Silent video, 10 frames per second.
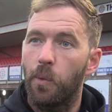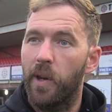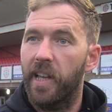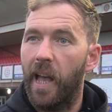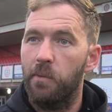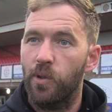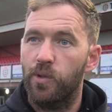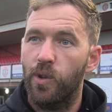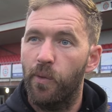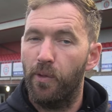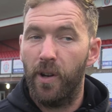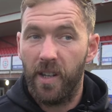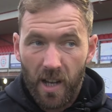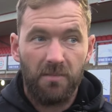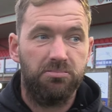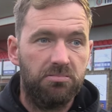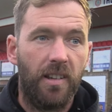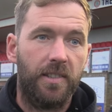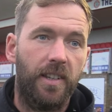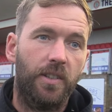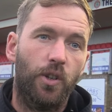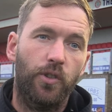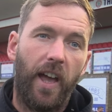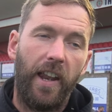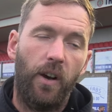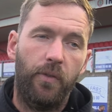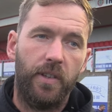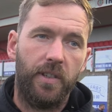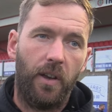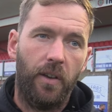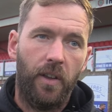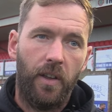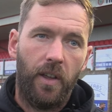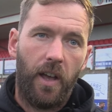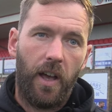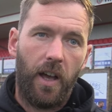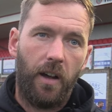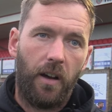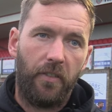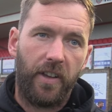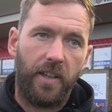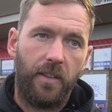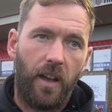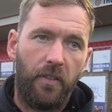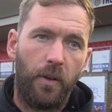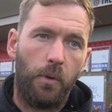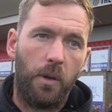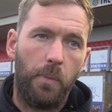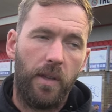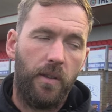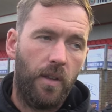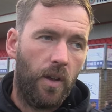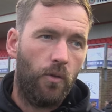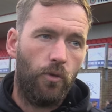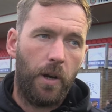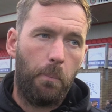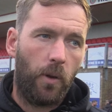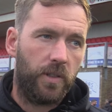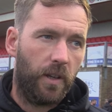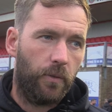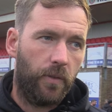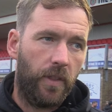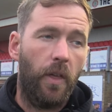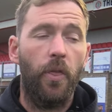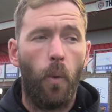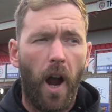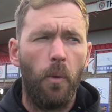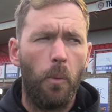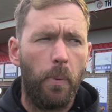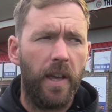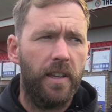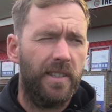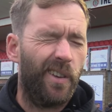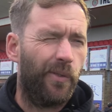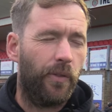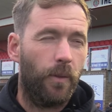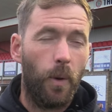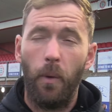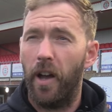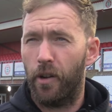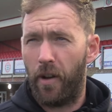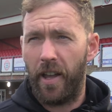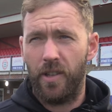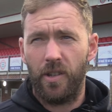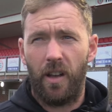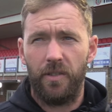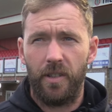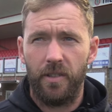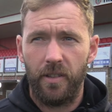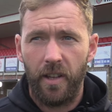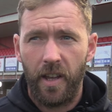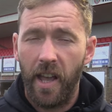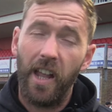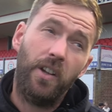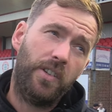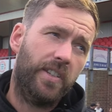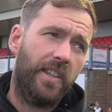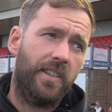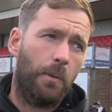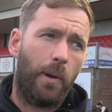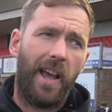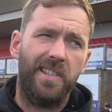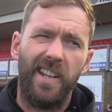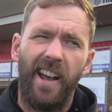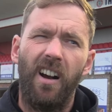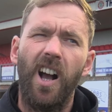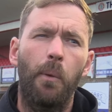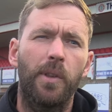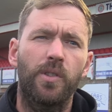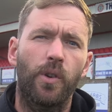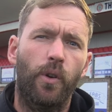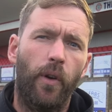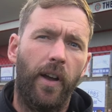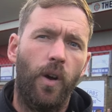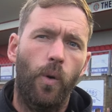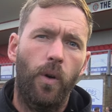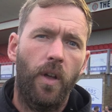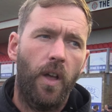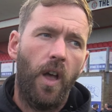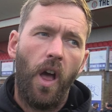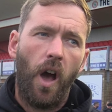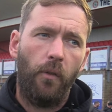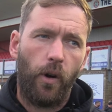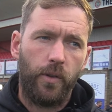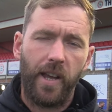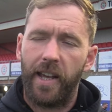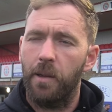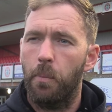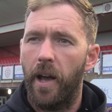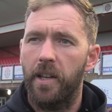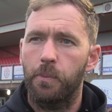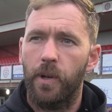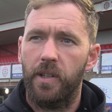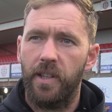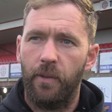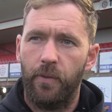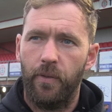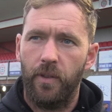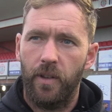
and you win the game sort of 2 or 3, and you go, that's a good day at the office. So I think we can be really positive. The way it would be is if we weren't creating chances. And I just said to the players in there, I can't be too critical of our attacking players, because they've,